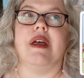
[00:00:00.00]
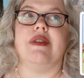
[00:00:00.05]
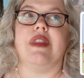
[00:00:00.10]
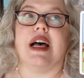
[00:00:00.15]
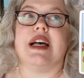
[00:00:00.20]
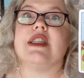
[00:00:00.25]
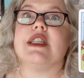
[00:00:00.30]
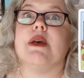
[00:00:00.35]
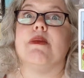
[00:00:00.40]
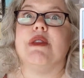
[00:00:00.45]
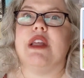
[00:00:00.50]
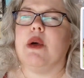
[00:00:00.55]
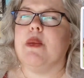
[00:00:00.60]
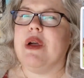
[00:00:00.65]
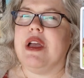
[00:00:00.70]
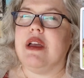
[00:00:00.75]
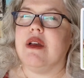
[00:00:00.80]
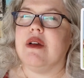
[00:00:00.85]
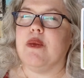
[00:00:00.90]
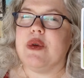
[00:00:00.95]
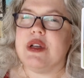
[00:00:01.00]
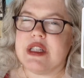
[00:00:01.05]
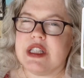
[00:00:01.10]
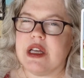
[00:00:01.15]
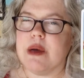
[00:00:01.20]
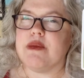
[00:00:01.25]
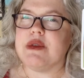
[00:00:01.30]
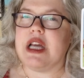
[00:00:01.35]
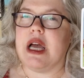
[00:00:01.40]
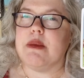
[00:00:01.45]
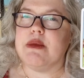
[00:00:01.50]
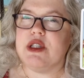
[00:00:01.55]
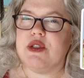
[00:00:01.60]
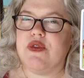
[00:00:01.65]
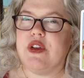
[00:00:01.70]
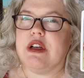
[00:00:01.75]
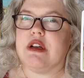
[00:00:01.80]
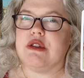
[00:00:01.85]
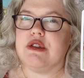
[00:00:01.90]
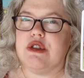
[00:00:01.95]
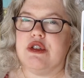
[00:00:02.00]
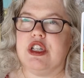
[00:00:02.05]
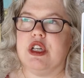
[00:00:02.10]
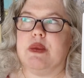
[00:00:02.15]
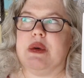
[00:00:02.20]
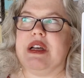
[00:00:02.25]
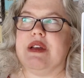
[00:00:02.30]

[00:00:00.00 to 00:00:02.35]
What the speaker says: That's something we sometimes fail to do.